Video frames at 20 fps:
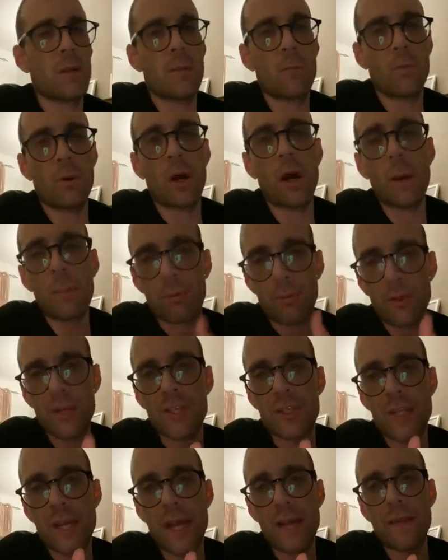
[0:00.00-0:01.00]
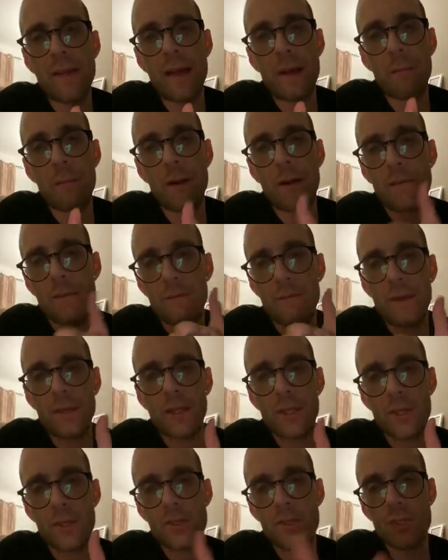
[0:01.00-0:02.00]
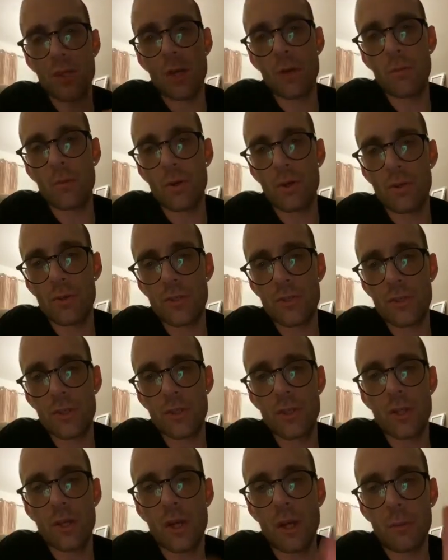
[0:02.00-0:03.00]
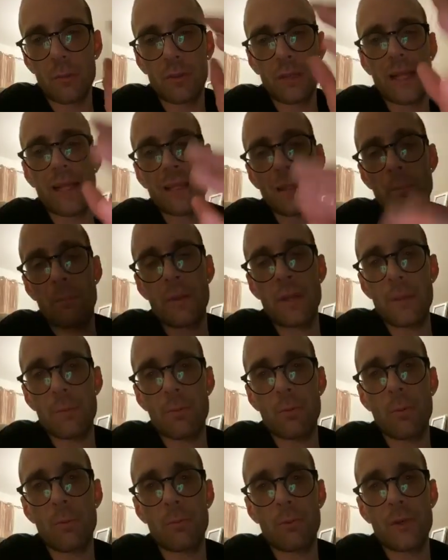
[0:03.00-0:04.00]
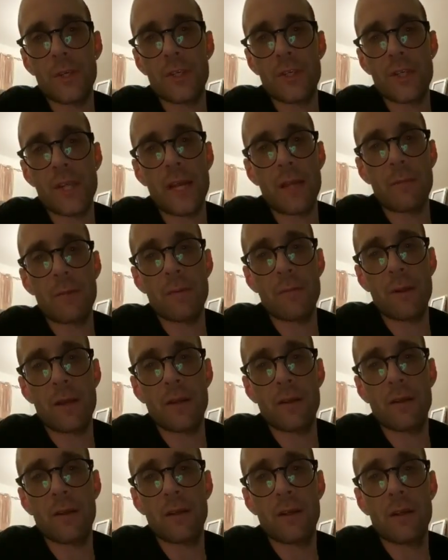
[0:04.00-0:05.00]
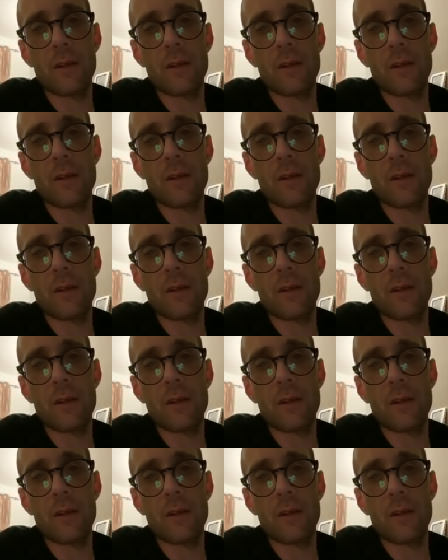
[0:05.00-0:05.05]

But I appreciate that, man. Thank you so much. I'm glad that people appreciate me, man.